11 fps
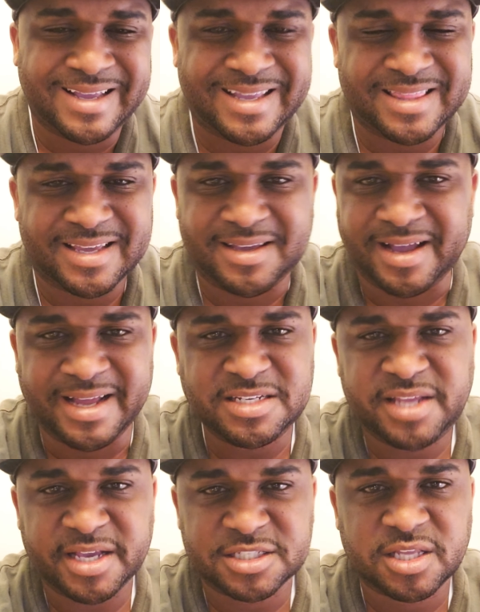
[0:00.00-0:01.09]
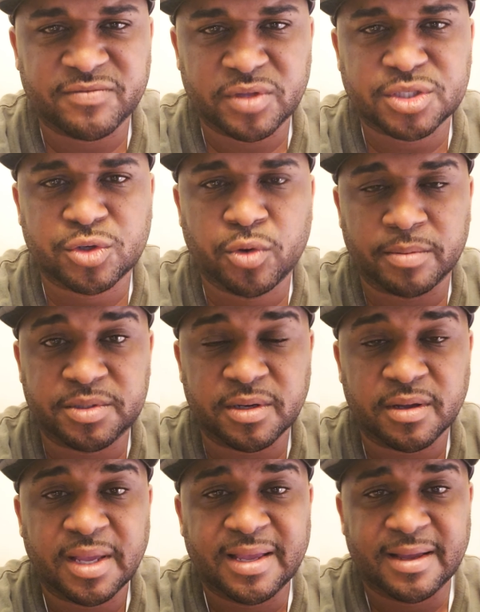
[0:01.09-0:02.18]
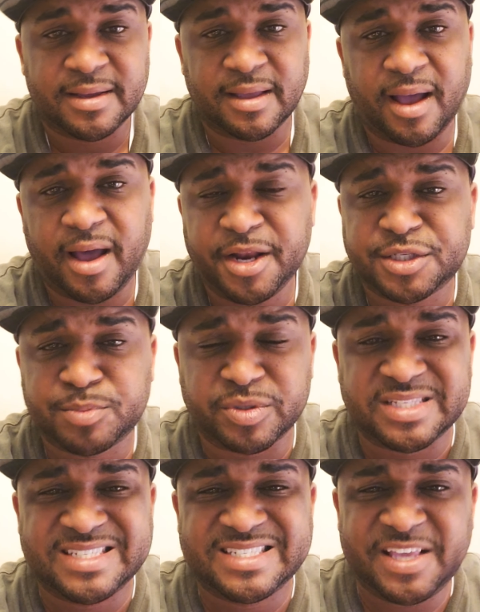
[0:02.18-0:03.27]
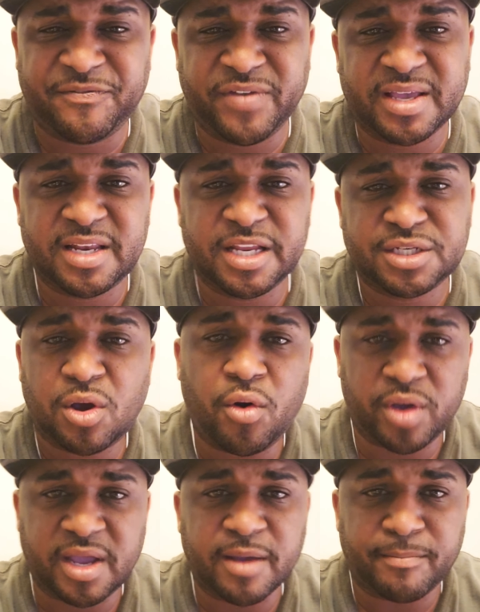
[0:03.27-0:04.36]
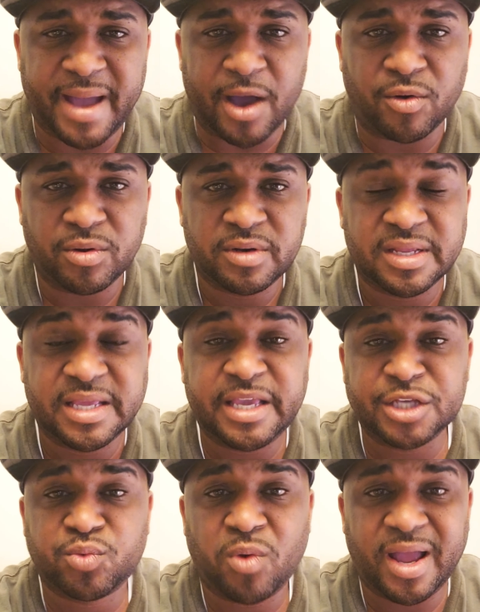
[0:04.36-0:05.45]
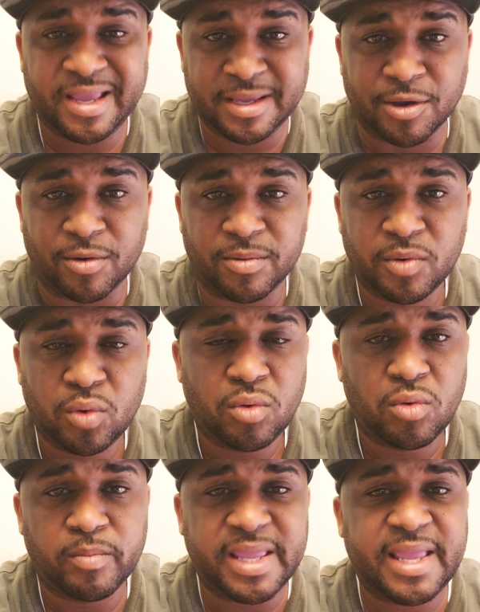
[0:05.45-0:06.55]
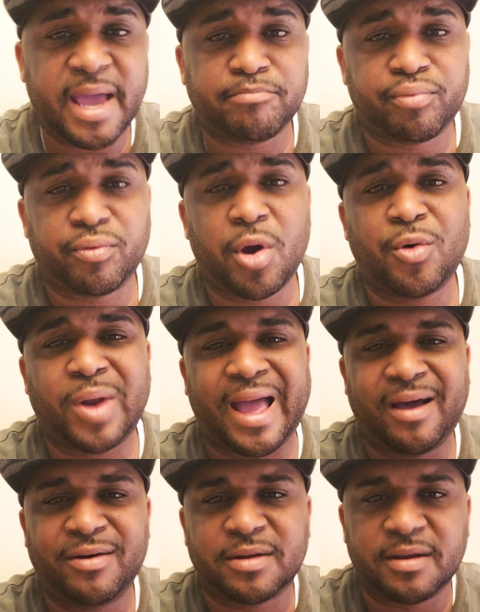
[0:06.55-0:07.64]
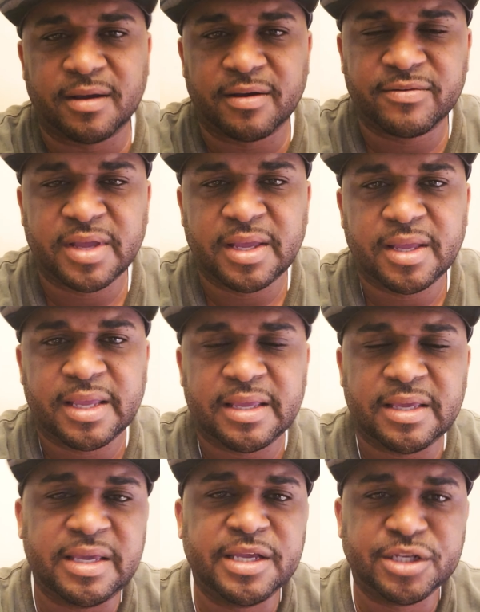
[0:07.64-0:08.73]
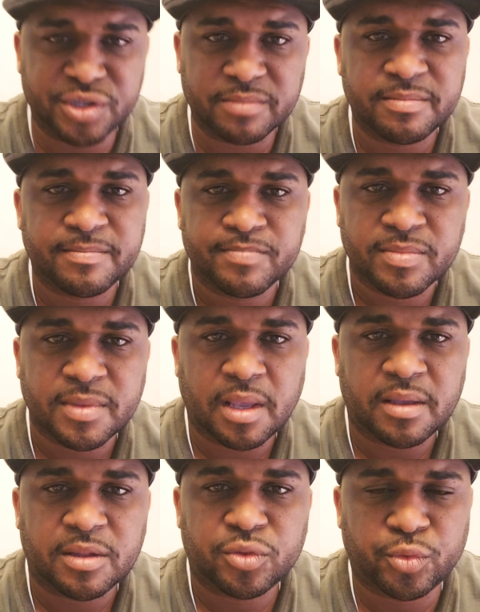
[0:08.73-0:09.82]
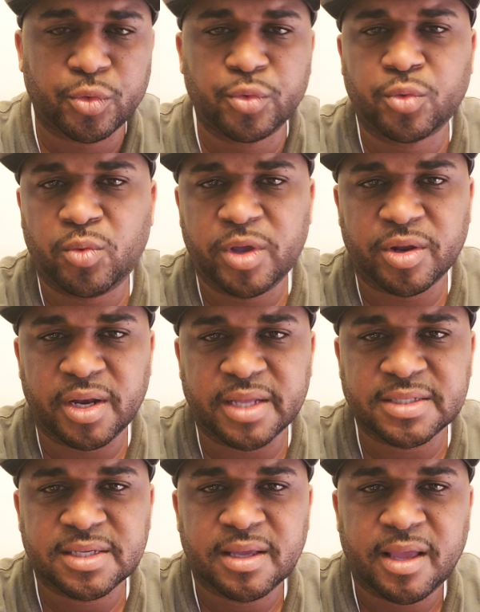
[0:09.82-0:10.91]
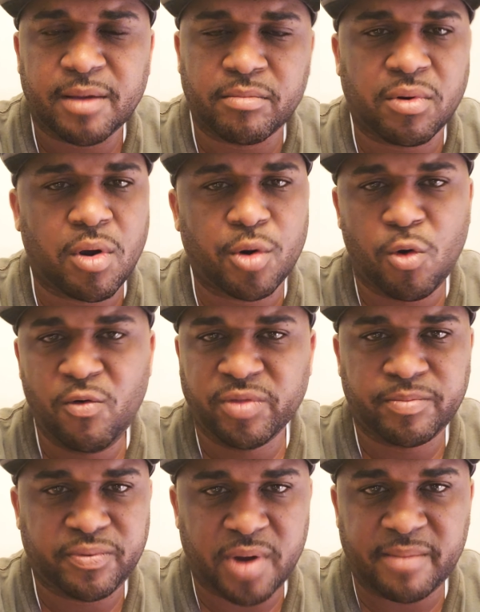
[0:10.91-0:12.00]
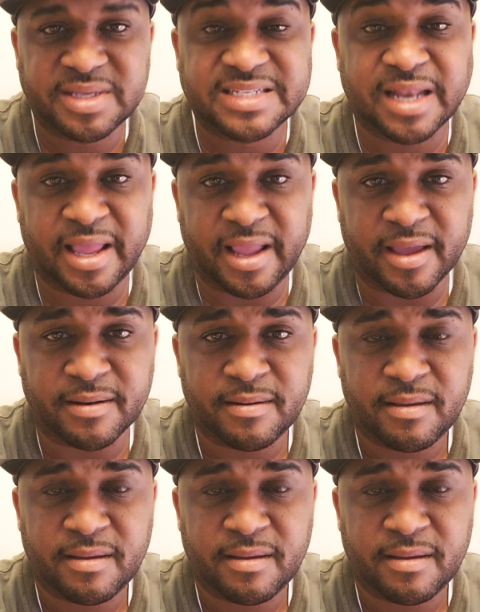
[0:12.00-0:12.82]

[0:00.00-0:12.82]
In the context of this scripture, God is specifically talking about Israel, whom he had brought out of Egypt through the wilderness and brought over the promised land.